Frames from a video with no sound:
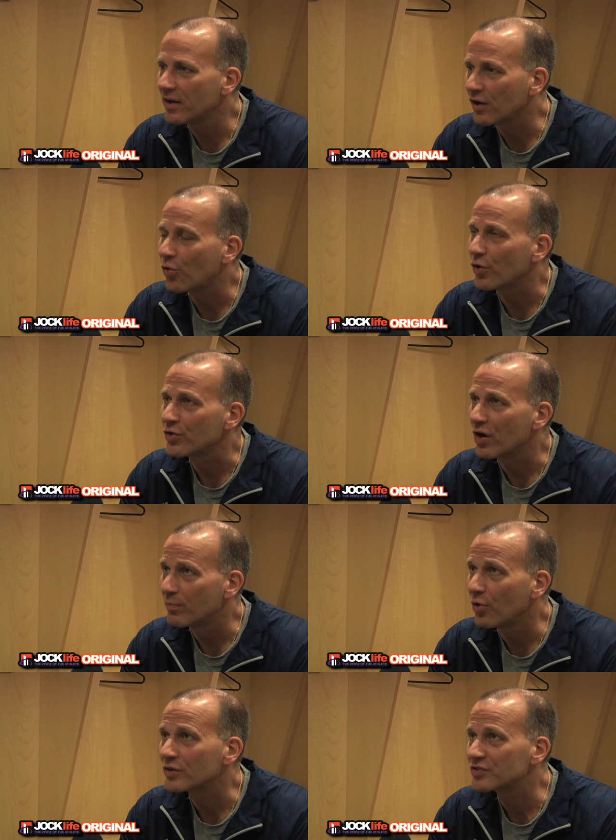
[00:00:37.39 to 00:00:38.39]
according to our
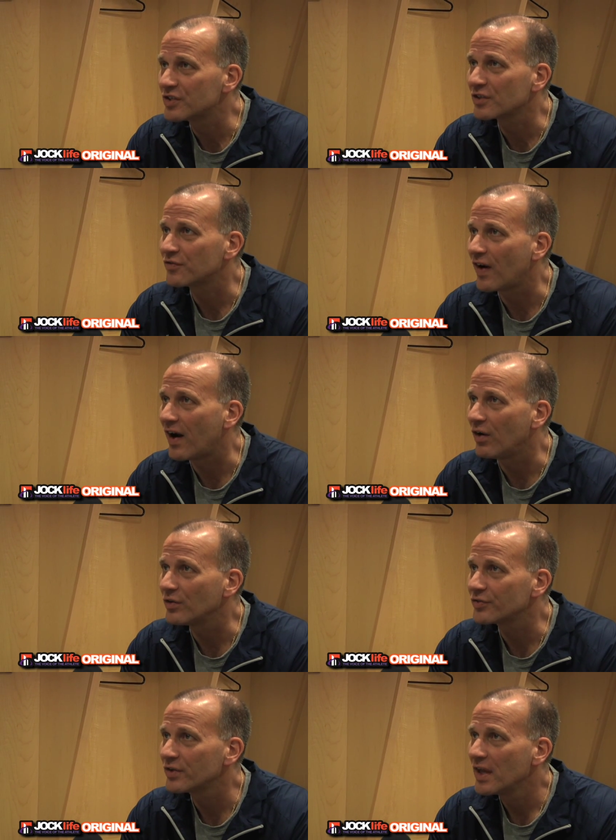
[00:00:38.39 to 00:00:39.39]
book, 6
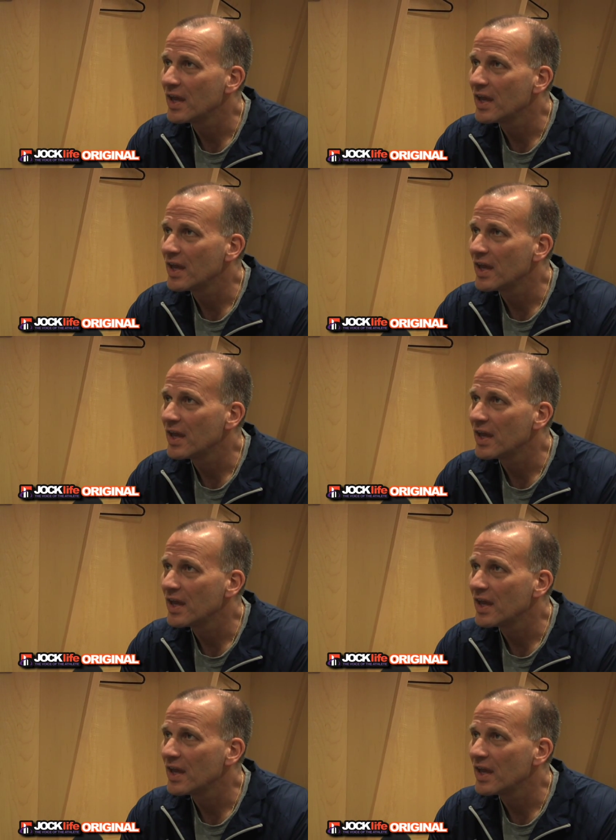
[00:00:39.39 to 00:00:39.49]
fouls.